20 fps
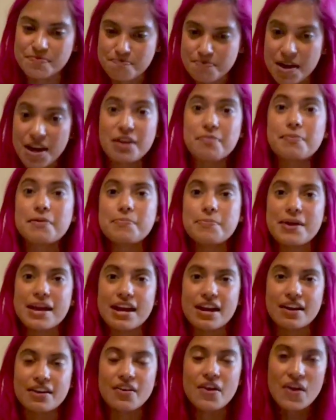better
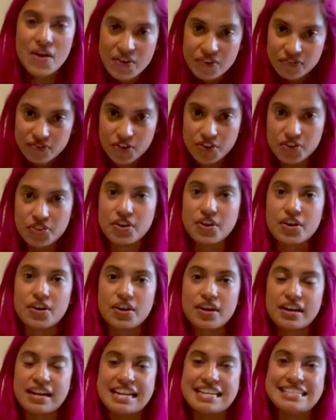prepared for the
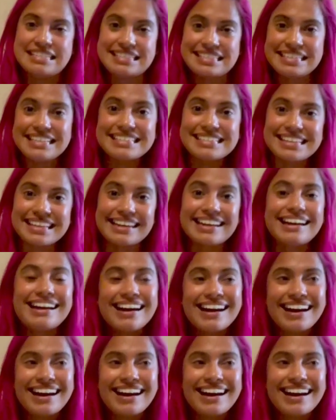hurricane season.